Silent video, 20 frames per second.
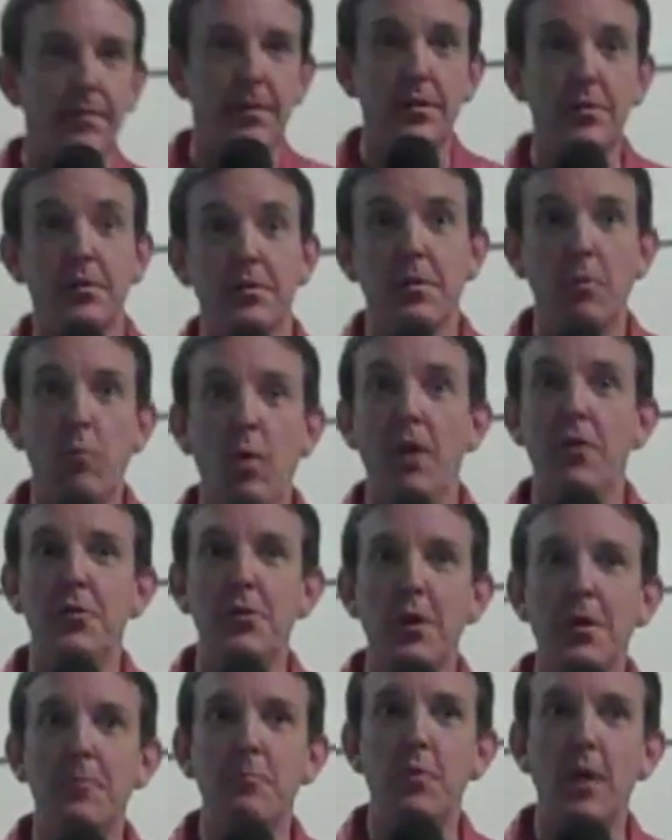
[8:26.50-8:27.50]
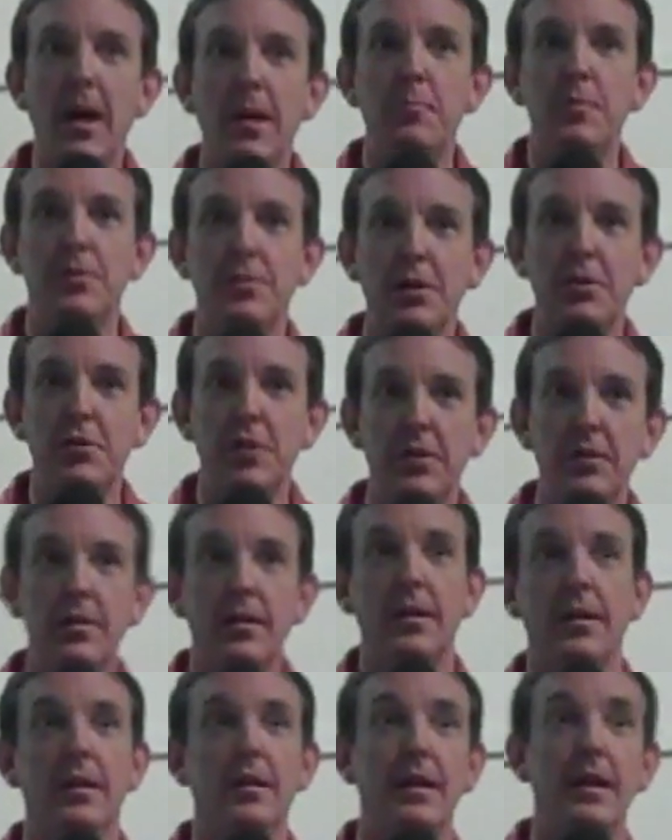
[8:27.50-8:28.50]
this is a one-term
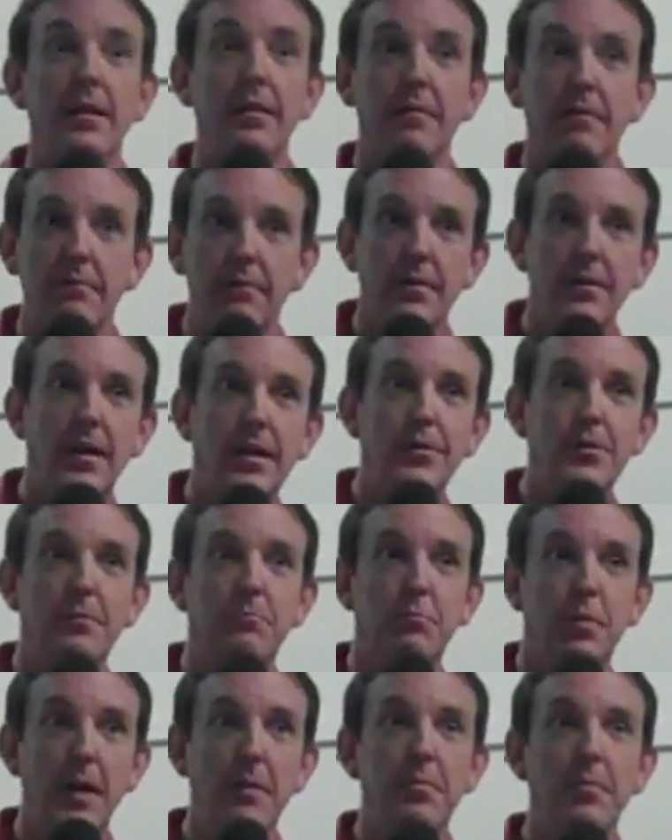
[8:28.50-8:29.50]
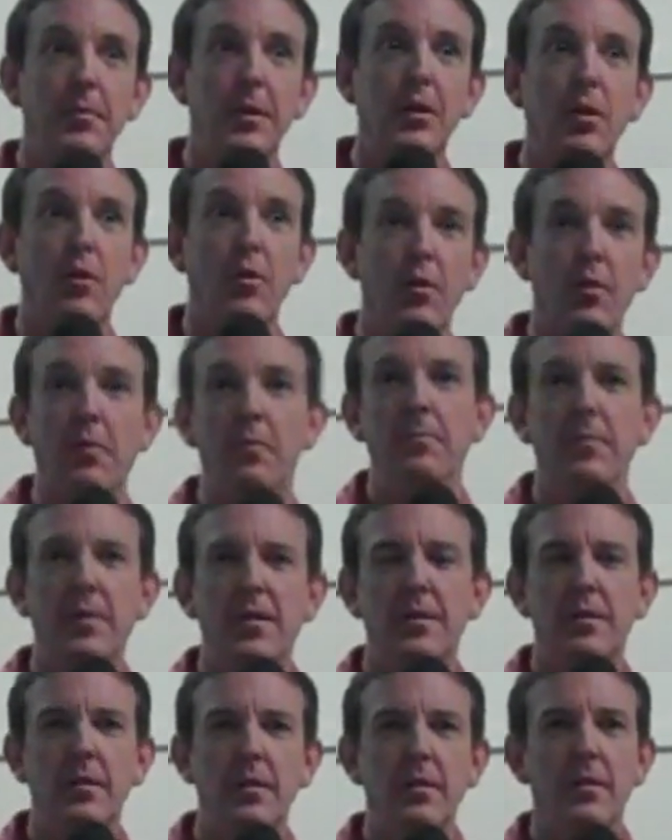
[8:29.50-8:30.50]
proposition, and I should probably go home.
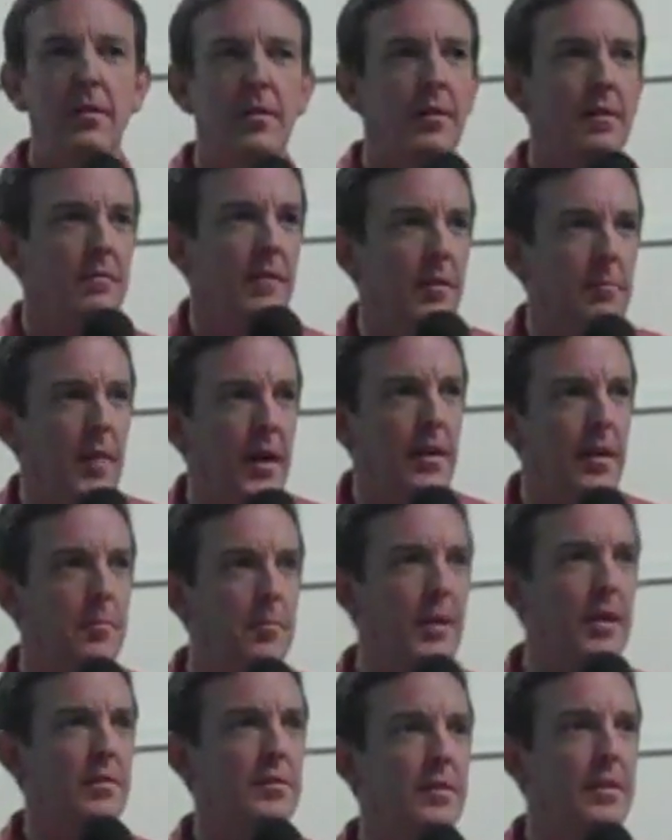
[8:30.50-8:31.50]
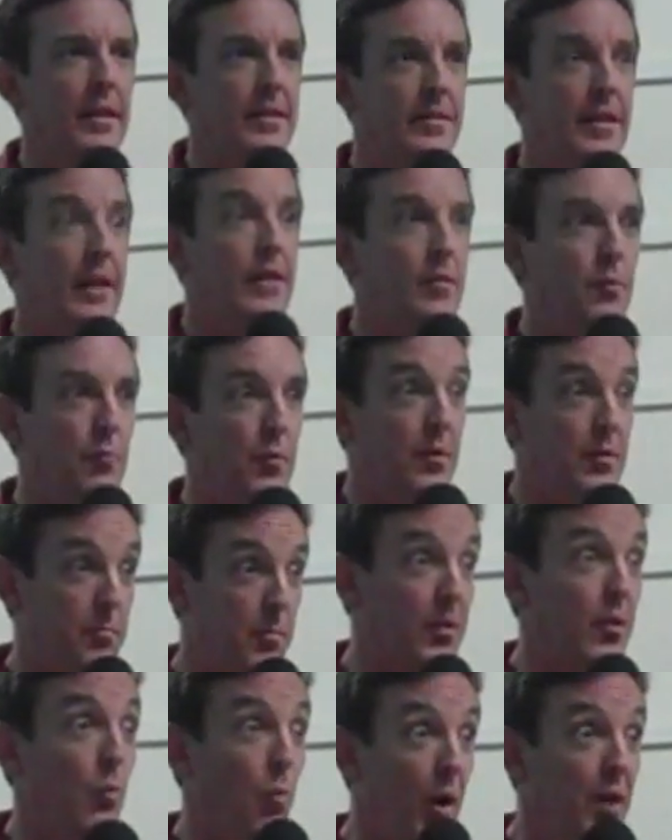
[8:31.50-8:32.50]
That might not be exact words,
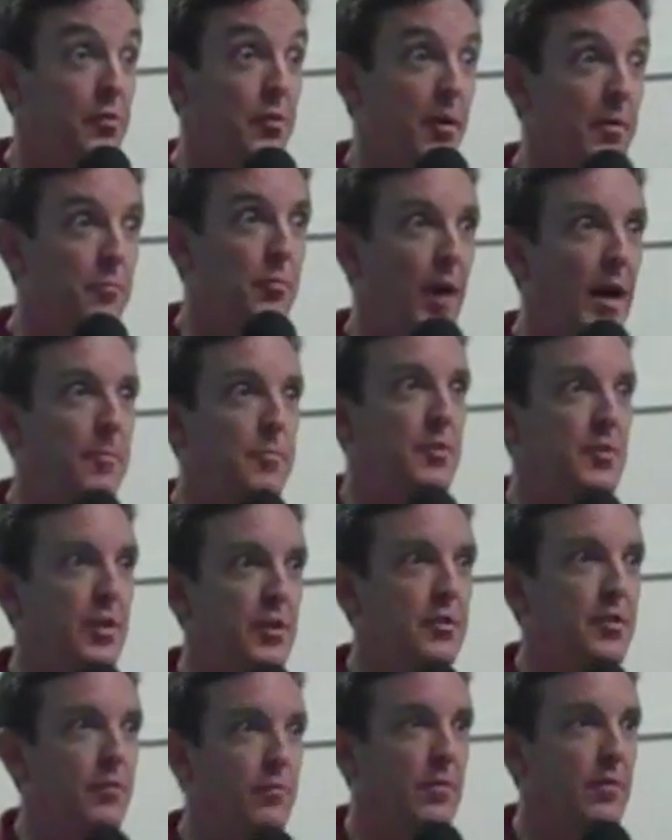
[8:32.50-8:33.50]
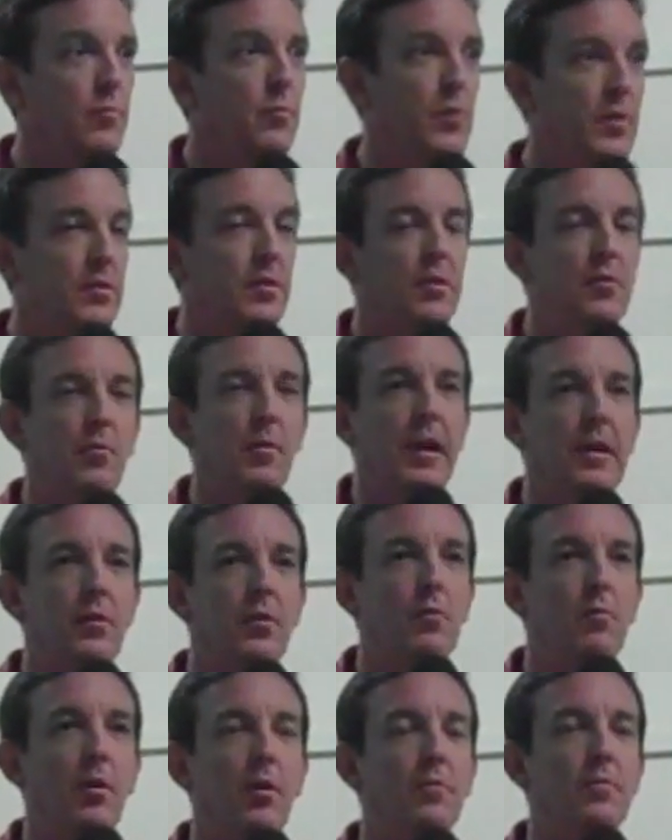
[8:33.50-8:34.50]
but the one-term proposition was a
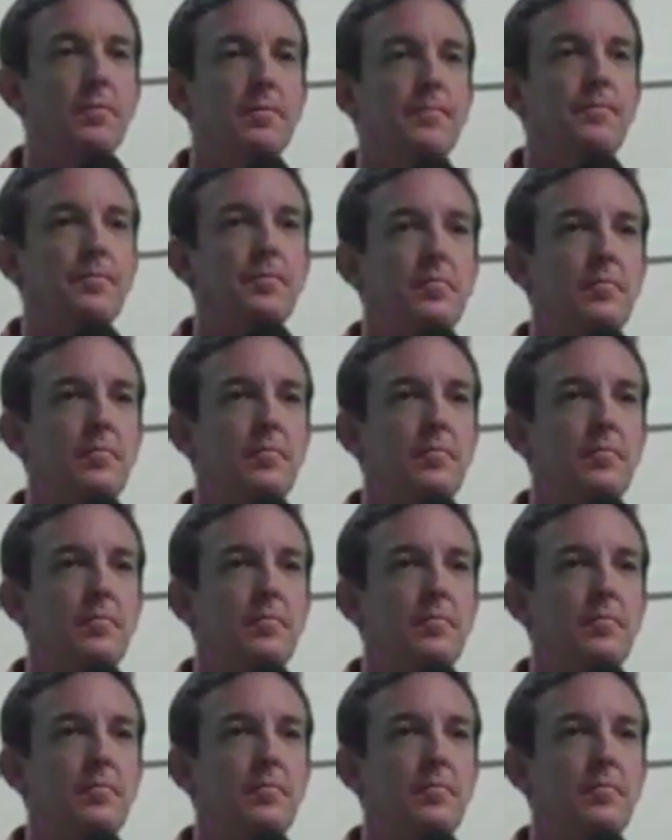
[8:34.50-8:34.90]
direct quote.